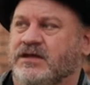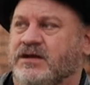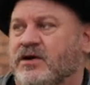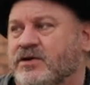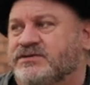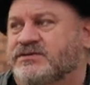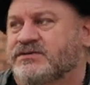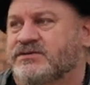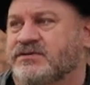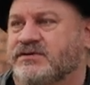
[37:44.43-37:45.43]
You know,
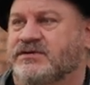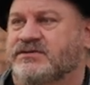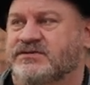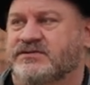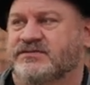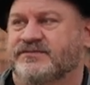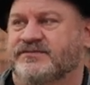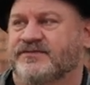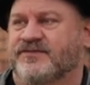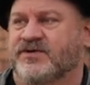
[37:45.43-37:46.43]
it's
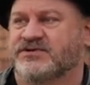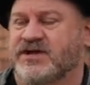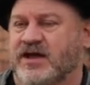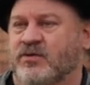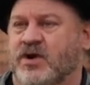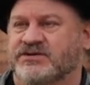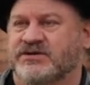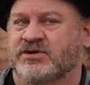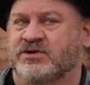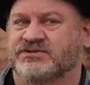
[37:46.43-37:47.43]
firsthand
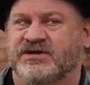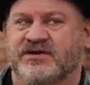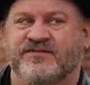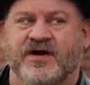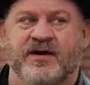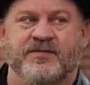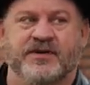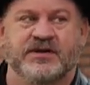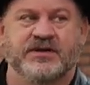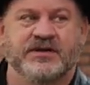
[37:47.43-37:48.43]
watching those give up.
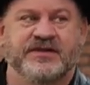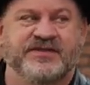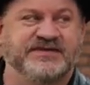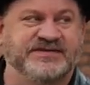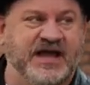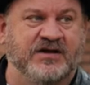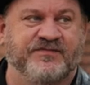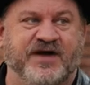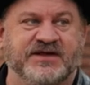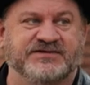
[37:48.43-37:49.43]
They
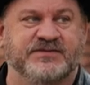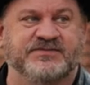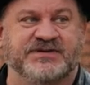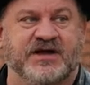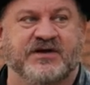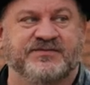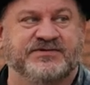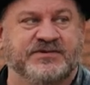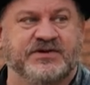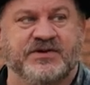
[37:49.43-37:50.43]
sacrifice
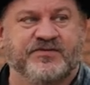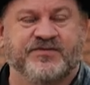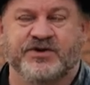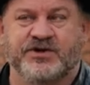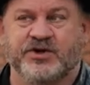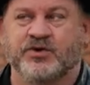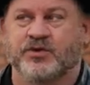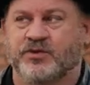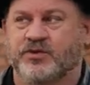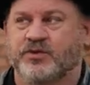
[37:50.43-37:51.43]
themselves for
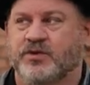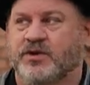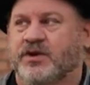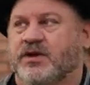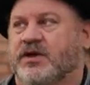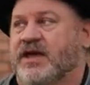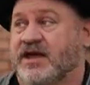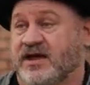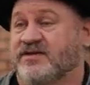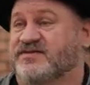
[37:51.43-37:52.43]
you.
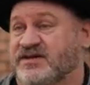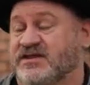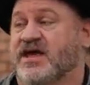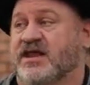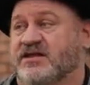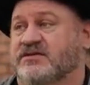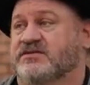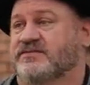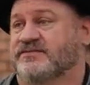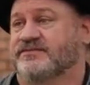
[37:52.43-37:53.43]
And I have seen that
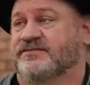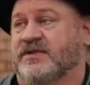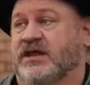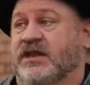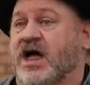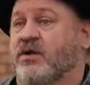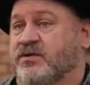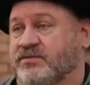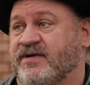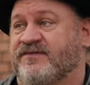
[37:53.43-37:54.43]
a
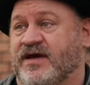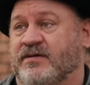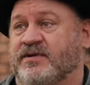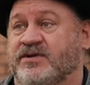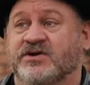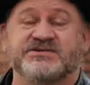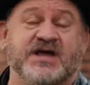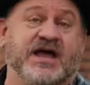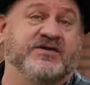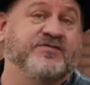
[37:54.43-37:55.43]
lot with my family. They're
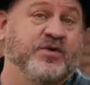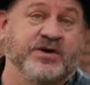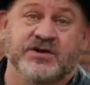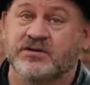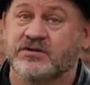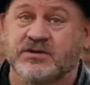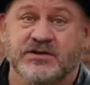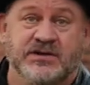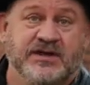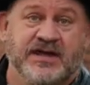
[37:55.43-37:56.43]
excited for you
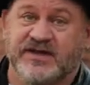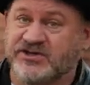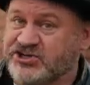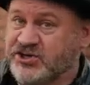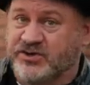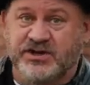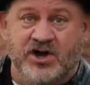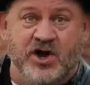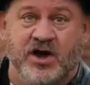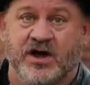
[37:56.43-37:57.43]
and they cheer
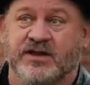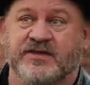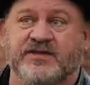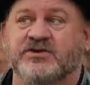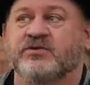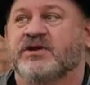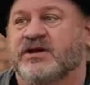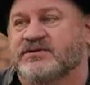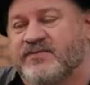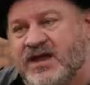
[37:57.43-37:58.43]
you on. And then you realize,